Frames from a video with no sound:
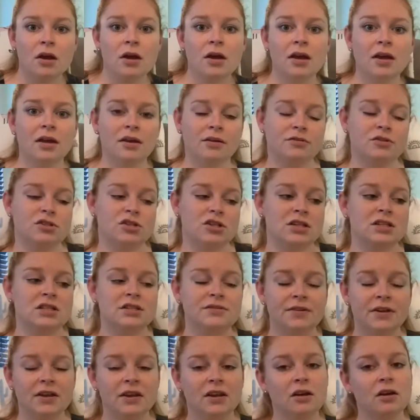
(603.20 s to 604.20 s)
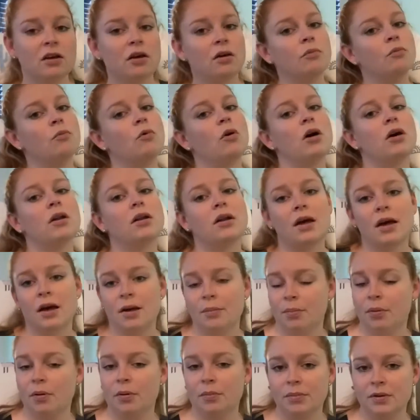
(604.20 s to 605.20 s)
If she's feeding on one, I
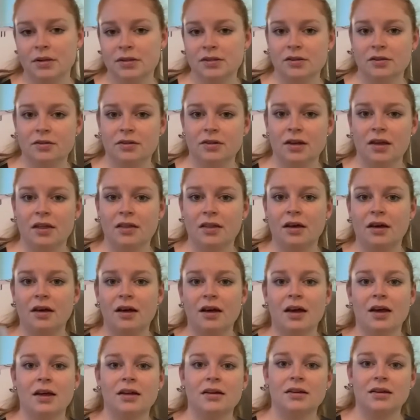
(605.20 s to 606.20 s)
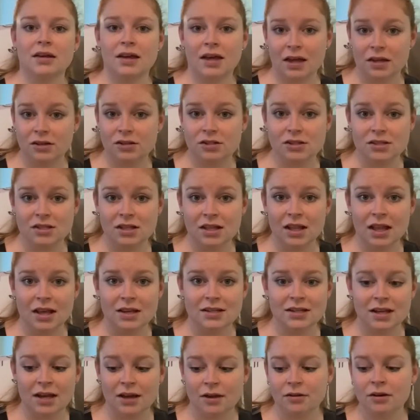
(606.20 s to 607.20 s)
pop this on the other and it catches the
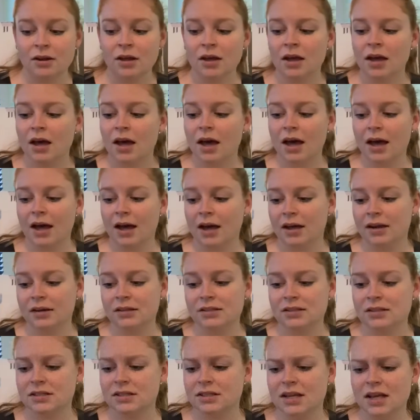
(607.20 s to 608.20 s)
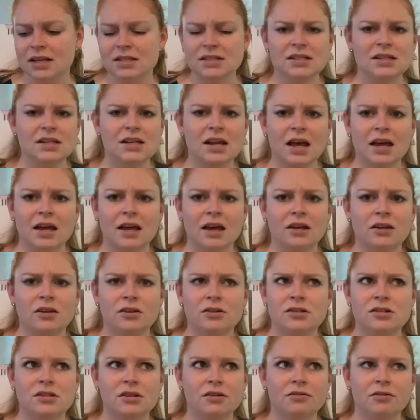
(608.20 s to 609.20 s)
letdown. And yesterday I
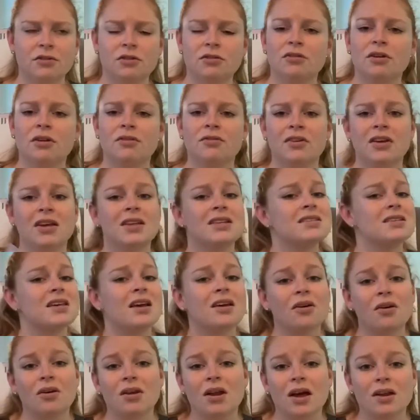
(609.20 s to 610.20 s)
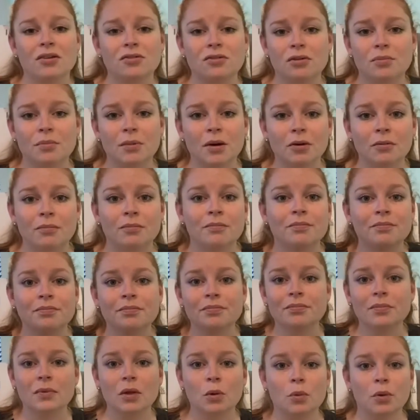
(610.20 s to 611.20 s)
used it for 3 feeds and got 100
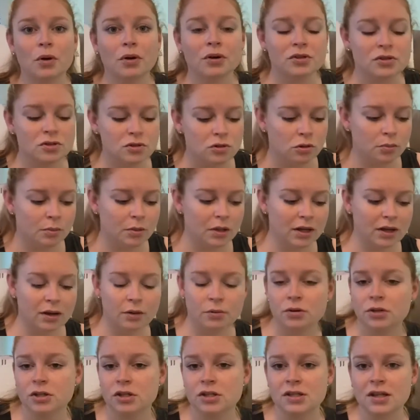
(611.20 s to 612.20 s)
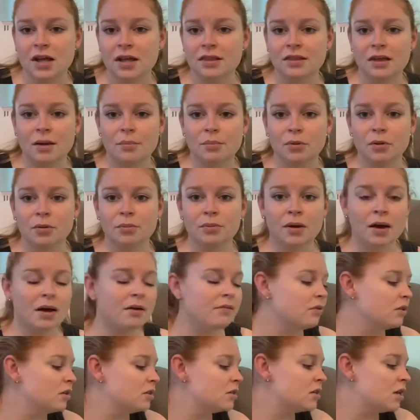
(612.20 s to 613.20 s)
ml, whereas normally I would have just had that boob
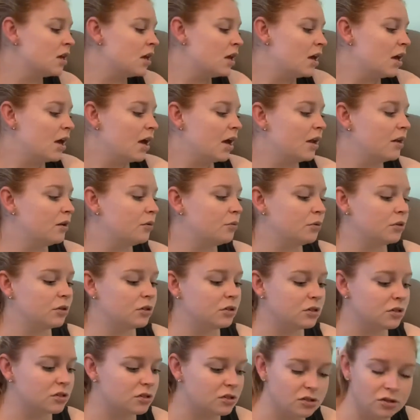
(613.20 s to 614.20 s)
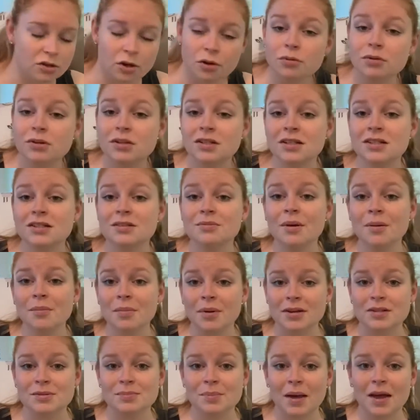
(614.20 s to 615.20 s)
covered and it would have just soaked into my
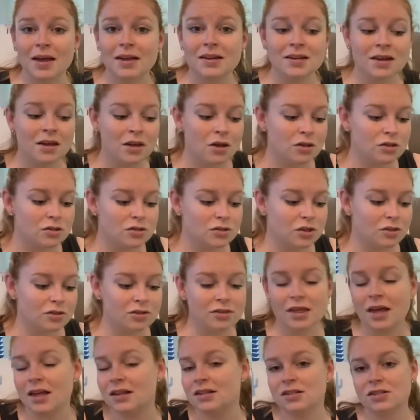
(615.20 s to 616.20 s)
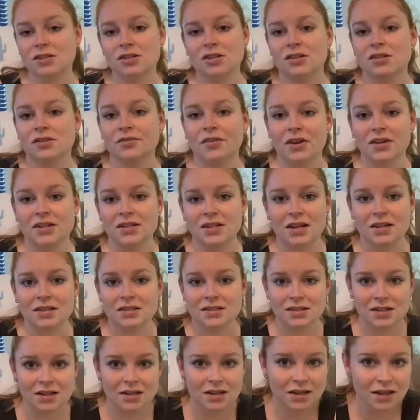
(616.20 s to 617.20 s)
breast pad. So that's just
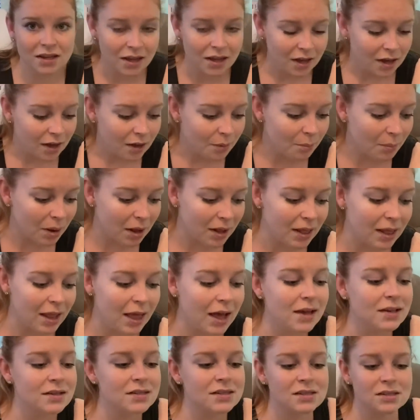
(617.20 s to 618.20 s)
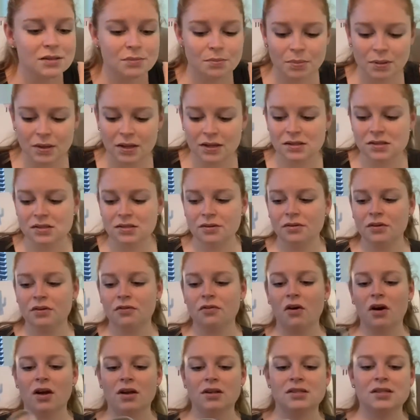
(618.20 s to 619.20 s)
fantastic. My last piece of
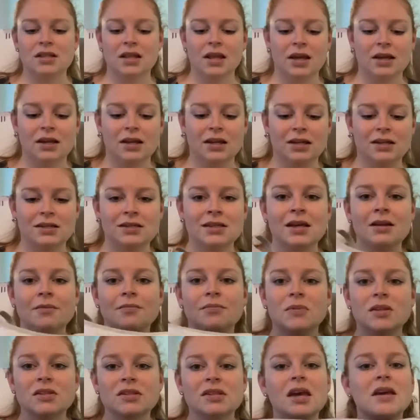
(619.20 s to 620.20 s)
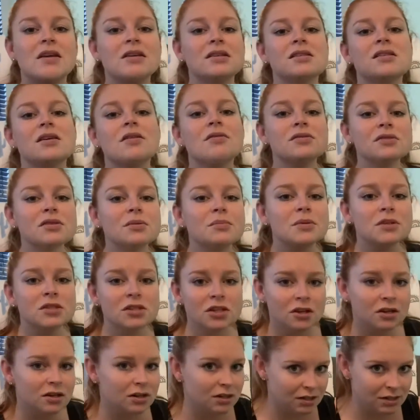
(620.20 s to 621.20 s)
advice, ladies, is get yourself some
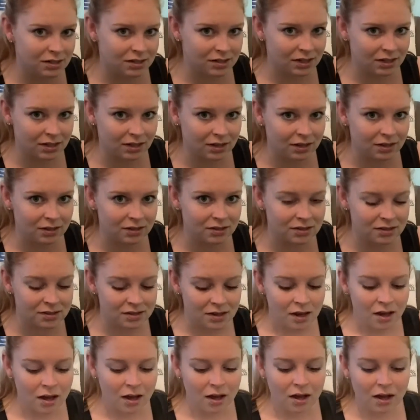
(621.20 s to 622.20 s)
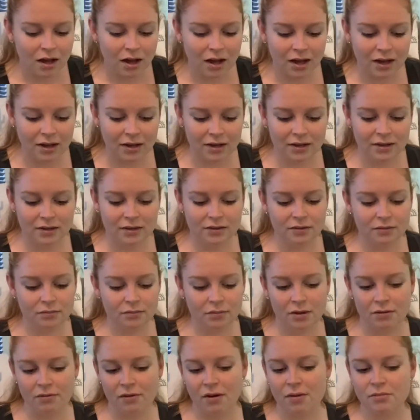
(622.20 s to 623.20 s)
maternity singlets.
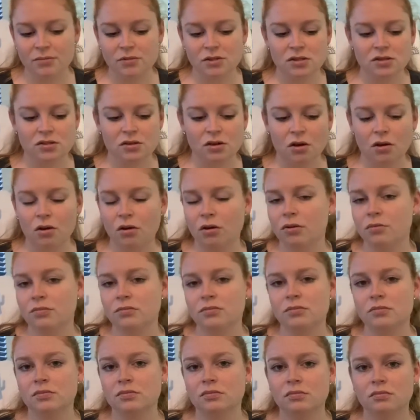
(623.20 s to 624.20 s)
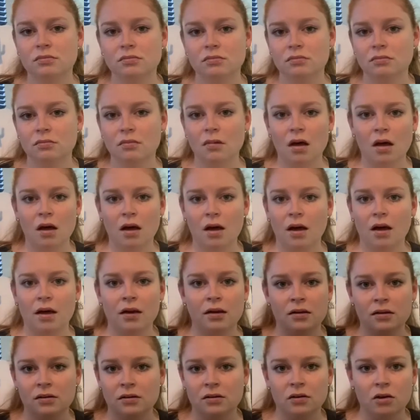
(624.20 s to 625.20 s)
If I'm just at home,
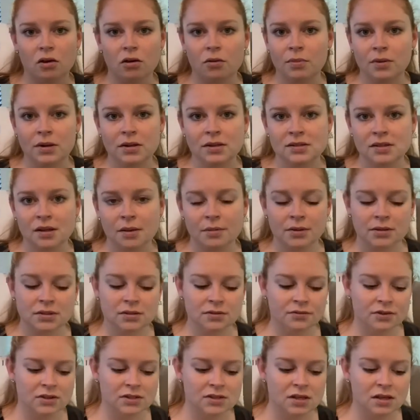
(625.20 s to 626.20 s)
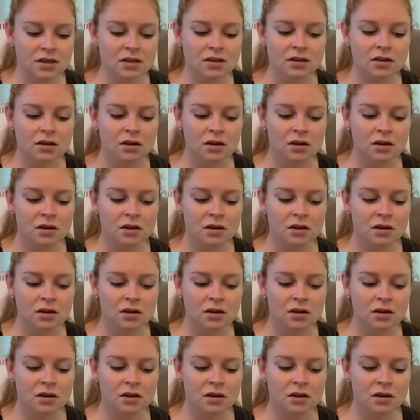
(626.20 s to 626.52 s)
nobody's coming to visit,